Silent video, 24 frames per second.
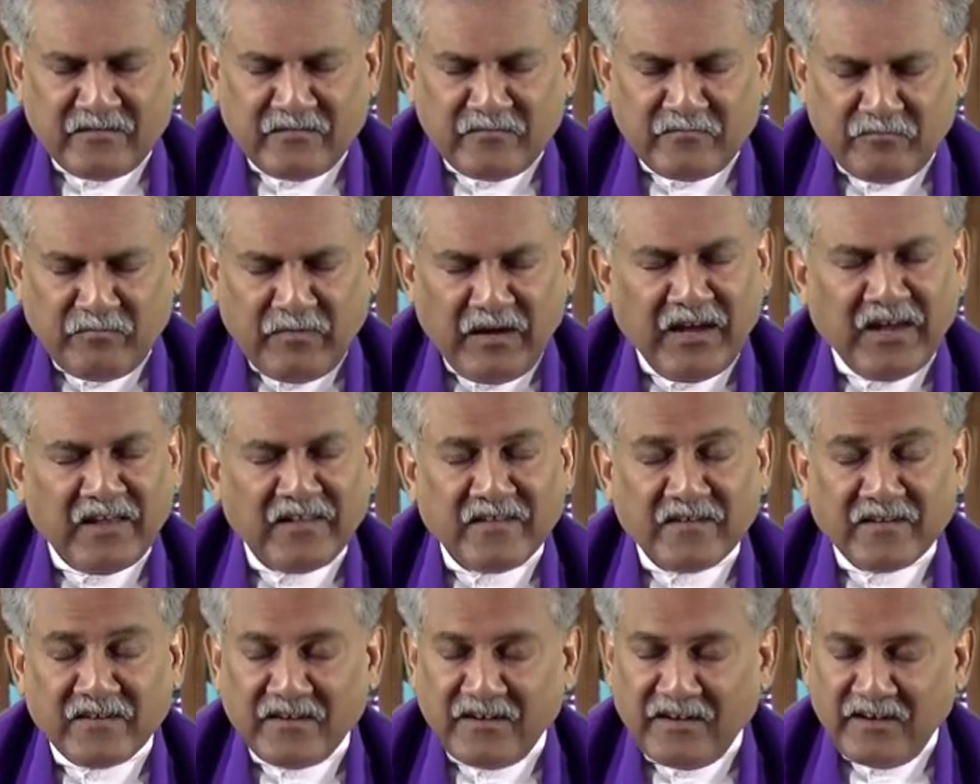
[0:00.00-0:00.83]
may
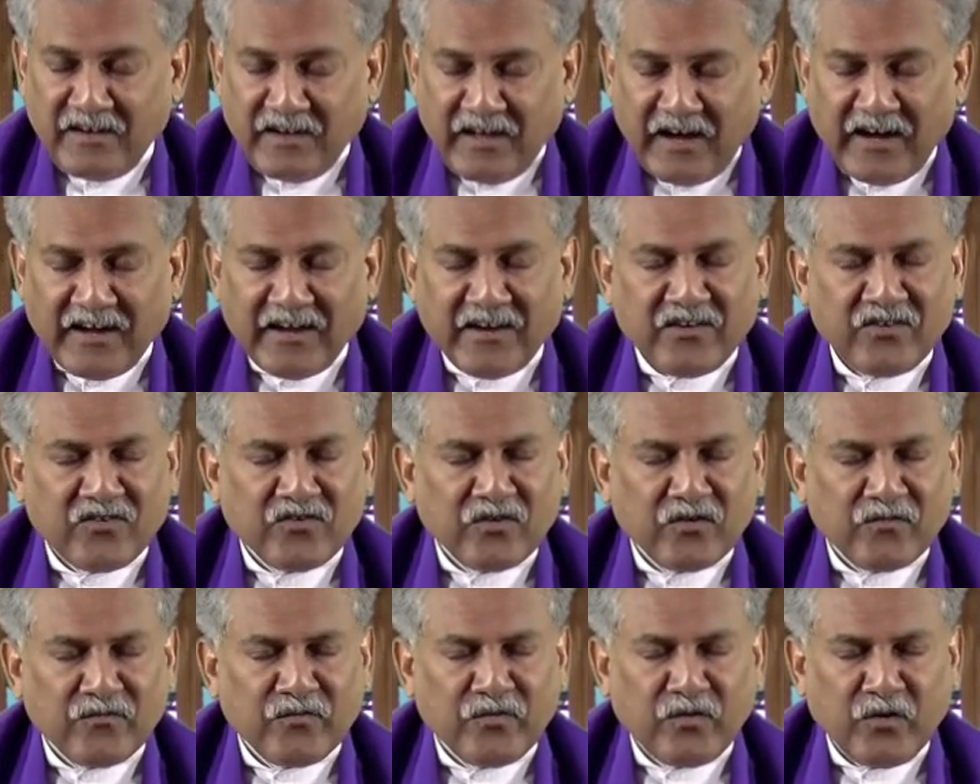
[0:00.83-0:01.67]
the light
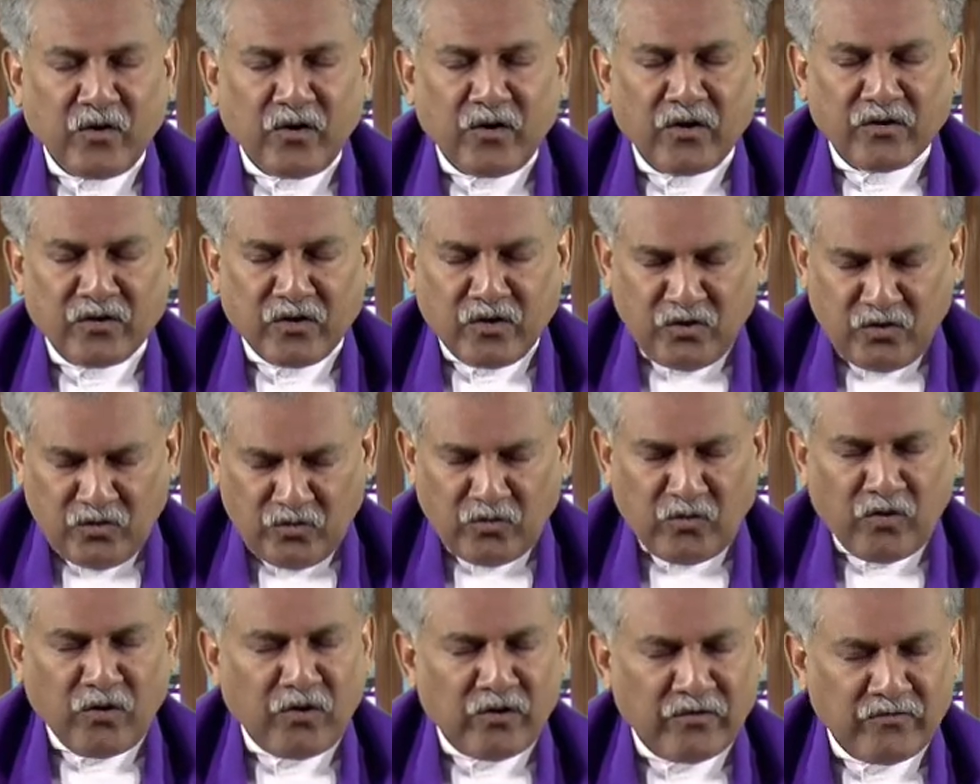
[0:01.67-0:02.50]
of your
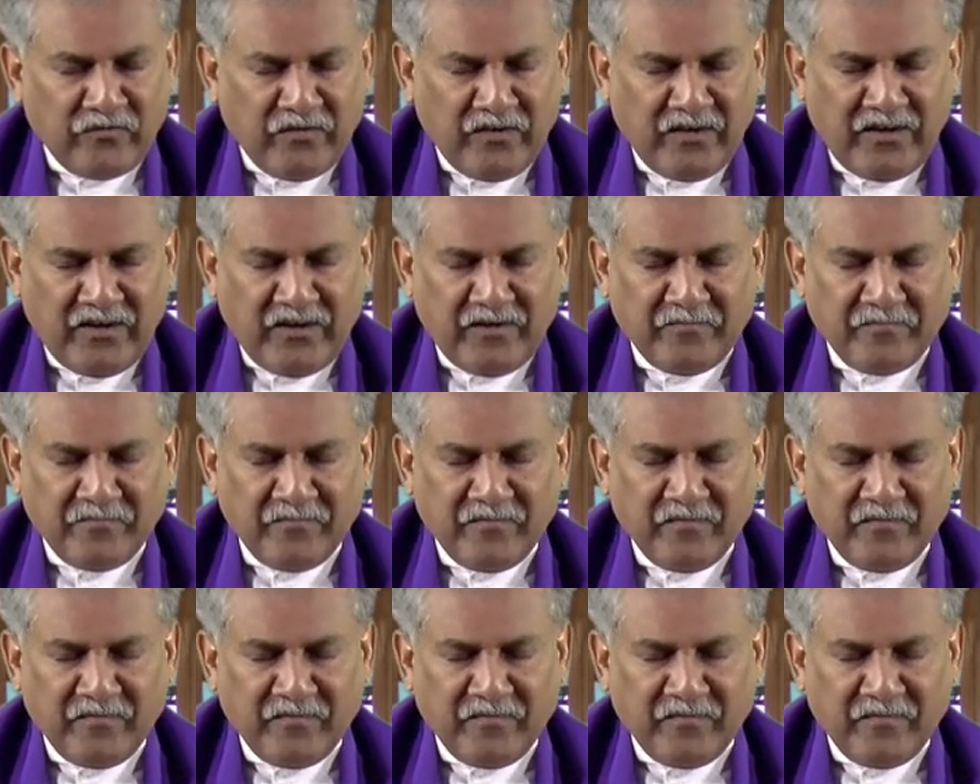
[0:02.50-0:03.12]
glory